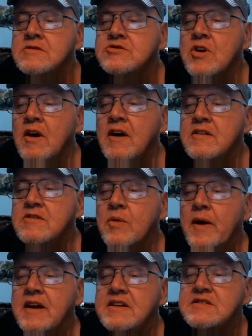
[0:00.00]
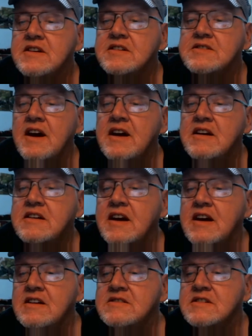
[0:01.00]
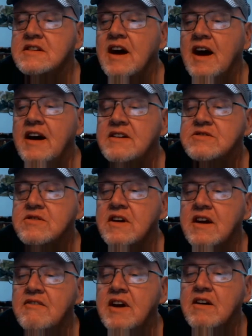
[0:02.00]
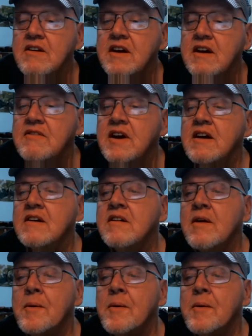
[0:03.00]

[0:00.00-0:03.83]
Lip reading: John 2618's in the house. Good evening, good evening.